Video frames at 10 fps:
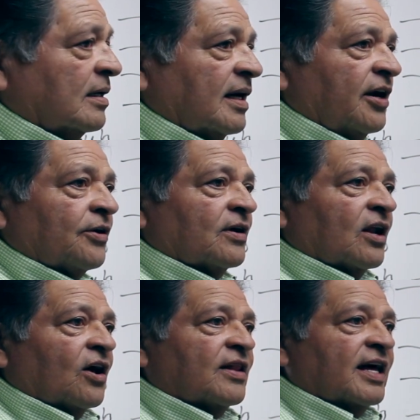Hearing a
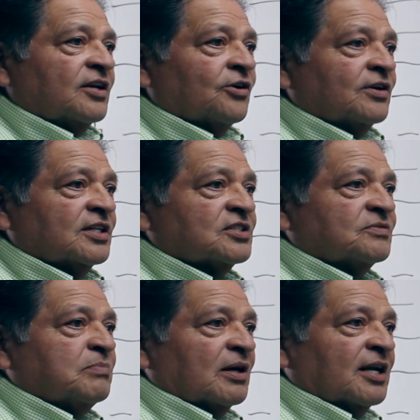lot of that during this
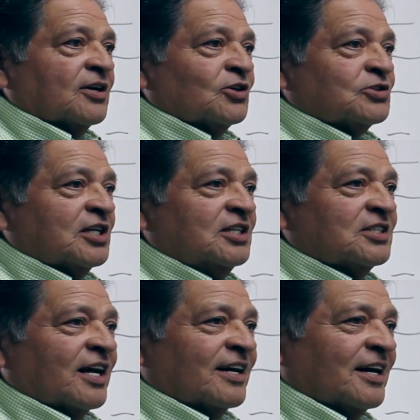political
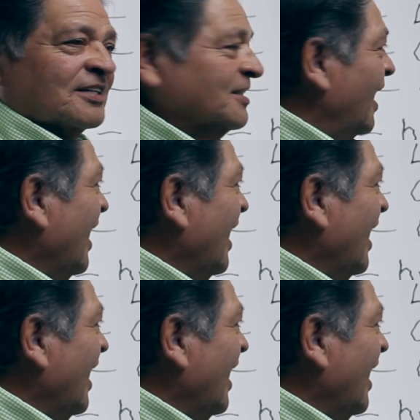season, I guess.